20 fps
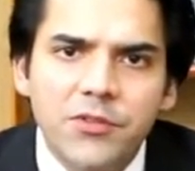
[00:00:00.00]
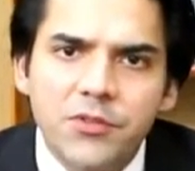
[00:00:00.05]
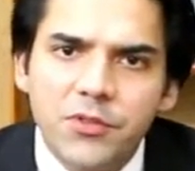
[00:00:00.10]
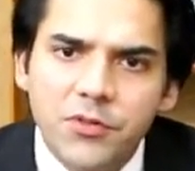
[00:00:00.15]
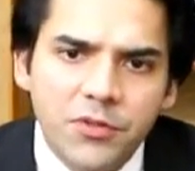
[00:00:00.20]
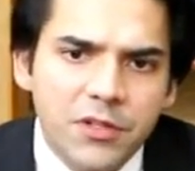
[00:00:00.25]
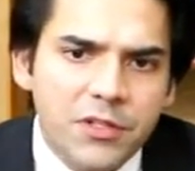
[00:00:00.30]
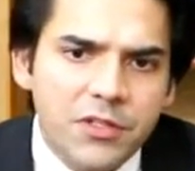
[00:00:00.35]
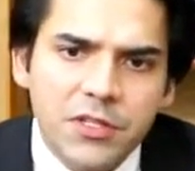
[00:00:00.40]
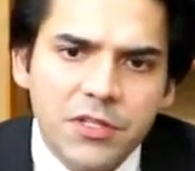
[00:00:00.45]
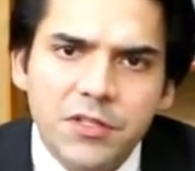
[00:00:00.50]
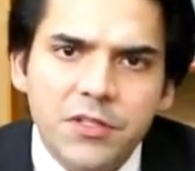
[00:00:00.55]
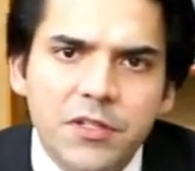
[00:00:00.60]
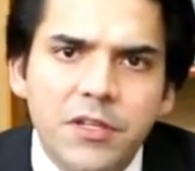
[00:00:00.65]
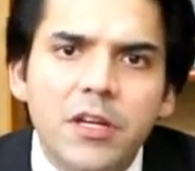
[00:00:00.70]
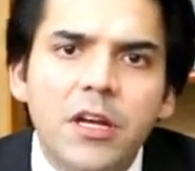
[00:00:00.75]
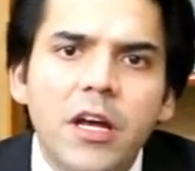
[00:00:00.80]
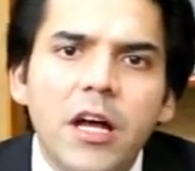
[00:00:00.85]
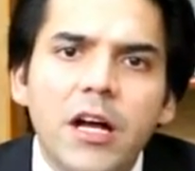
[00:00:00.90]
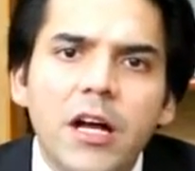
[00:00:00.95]
And so this is
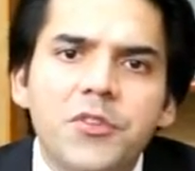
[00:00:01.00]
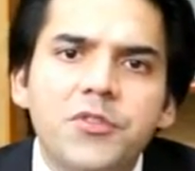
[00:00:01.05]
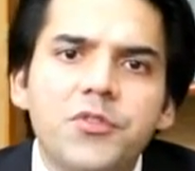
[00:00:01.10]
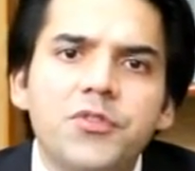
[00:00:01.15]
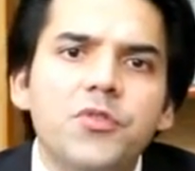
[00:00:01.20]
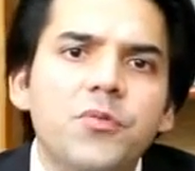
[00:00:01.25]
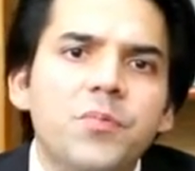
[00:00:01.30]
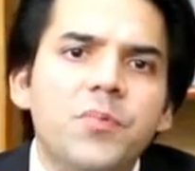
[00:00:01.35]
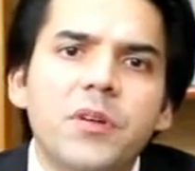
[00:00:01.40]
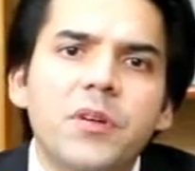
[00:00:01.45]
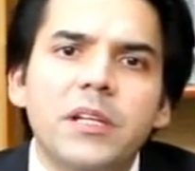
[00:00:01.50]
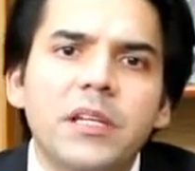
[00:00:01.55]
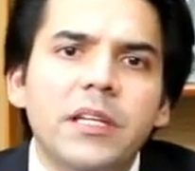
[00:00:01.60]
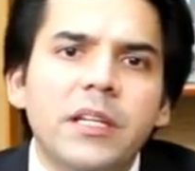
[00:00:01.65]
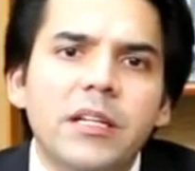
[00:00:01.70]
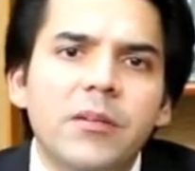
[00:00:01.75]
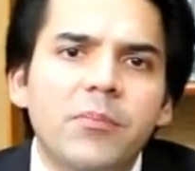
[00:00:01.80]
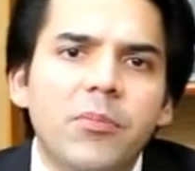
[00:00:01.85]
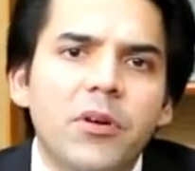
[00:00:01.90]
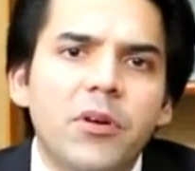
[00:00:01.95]
a
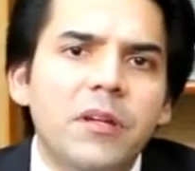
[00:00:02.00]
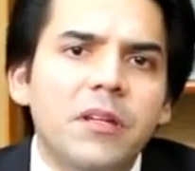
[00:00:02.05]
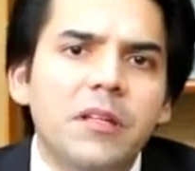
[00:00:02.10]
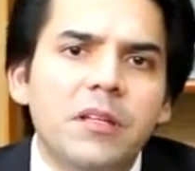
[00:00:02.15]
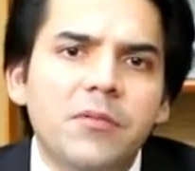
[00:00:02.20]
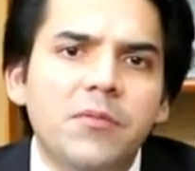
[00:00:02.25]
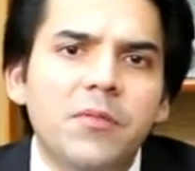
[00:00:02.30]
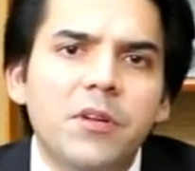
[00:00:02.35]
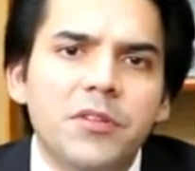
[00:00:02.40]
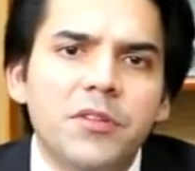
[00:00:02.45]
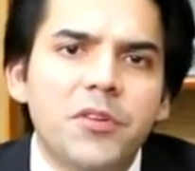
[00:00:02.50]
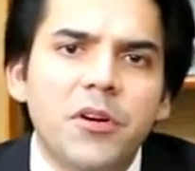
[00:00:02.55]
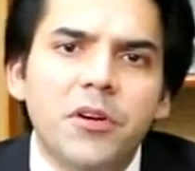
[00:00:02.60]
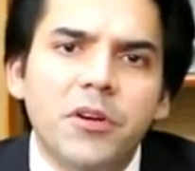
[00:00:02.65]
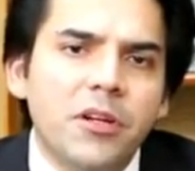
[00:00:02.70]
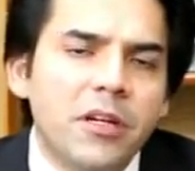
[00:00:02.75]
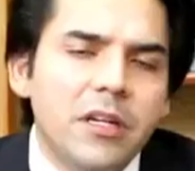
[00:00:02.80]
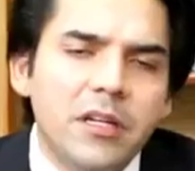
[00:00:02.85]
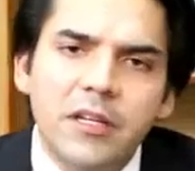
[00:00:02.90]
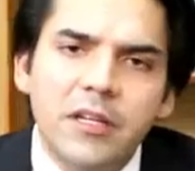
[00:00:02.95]
supra-legal body that we are
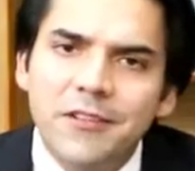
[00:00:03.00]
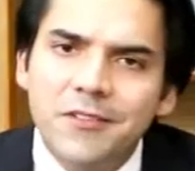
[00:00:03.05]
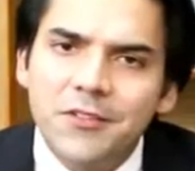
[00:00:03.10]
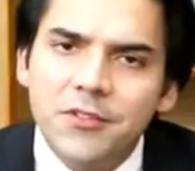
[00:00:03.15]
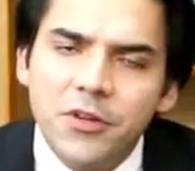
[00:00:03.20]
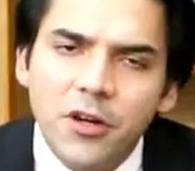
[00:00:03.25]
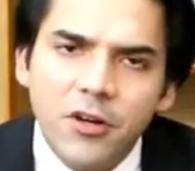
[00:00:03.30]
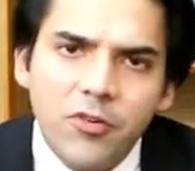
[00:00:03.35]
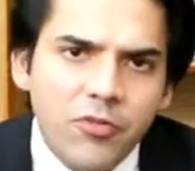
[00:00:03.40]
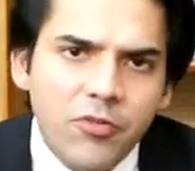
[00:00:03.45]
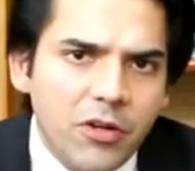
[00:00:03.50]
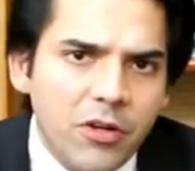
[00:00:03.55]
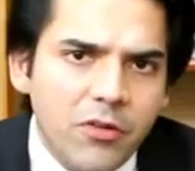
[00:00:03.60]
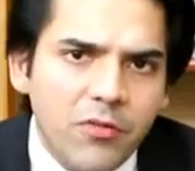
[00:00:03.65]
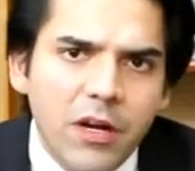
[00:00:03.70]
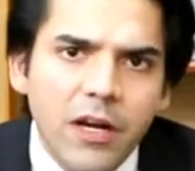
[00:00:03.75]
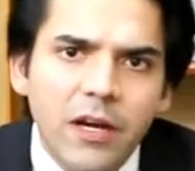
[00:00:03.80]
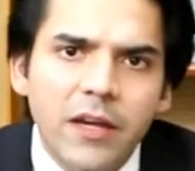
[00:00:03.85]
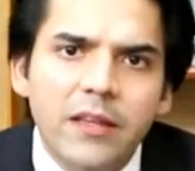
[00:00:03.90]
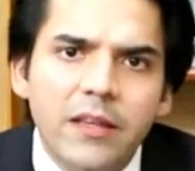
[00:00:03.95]
talking. It does not
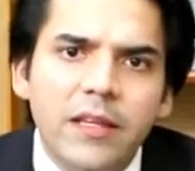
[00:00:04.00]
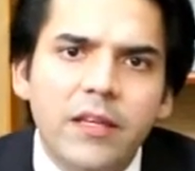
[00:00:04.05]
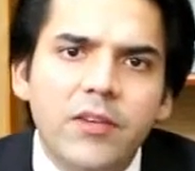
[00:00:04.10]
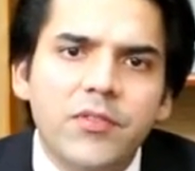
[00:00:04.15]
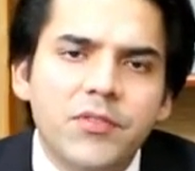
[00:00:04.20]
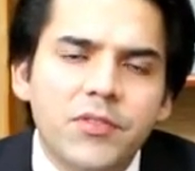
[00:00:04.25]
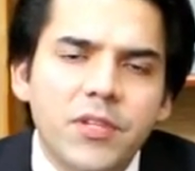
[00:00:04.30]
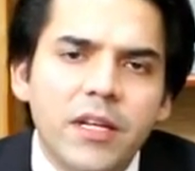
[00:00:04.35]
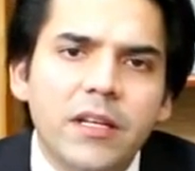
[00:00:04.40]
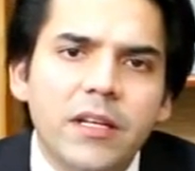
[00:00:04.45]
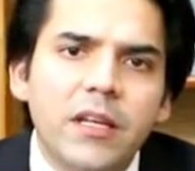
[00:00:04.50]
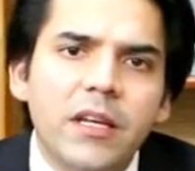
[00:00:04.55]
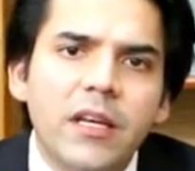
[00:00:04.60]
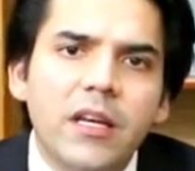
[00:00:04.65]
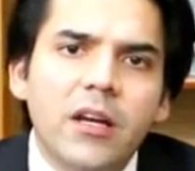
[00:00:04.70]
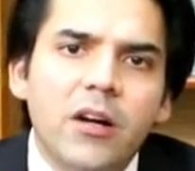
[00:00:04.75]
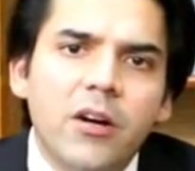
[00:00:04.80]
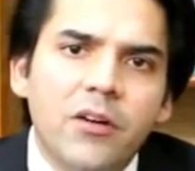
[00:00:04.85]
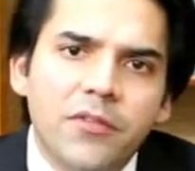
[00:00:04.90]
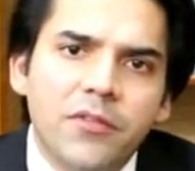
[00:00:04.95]
require the assent
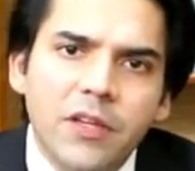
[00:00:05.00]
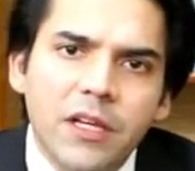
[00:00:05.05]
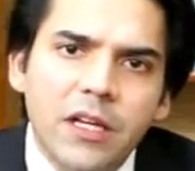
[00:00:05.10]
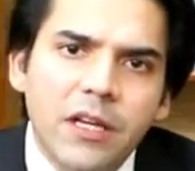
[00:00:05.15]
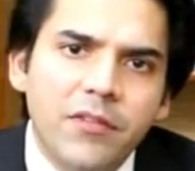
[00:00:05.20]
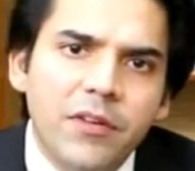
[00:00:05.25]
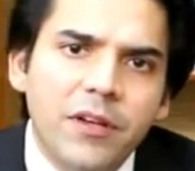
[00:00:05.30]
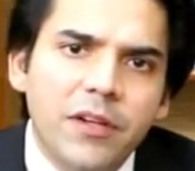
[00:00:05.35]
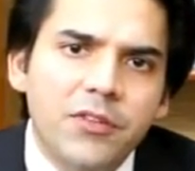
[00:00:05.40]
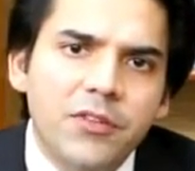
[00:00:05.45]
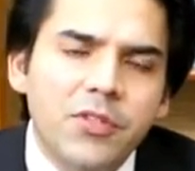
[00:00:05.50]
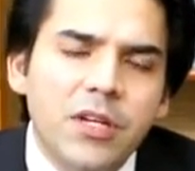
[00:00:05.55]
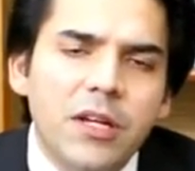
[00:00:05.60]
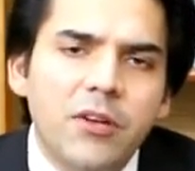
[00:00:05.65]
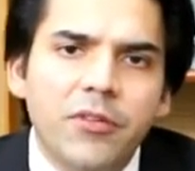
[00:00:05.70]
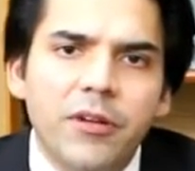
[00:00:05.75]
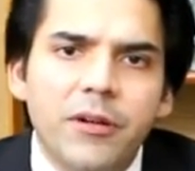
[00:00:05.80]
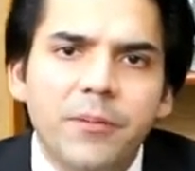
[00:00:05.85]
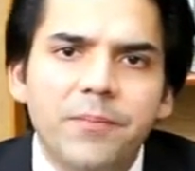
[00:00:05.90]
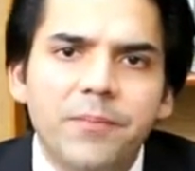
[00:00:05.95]
of the Governor
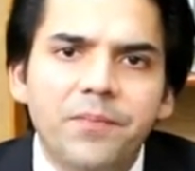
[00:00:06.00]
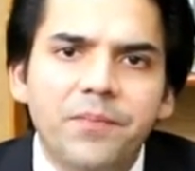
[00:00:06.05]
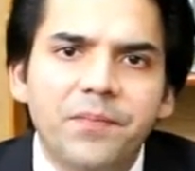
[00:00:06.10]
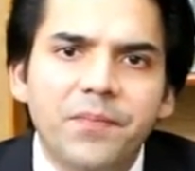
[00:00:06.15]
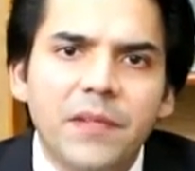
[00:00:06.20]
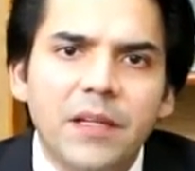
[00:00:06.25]
General.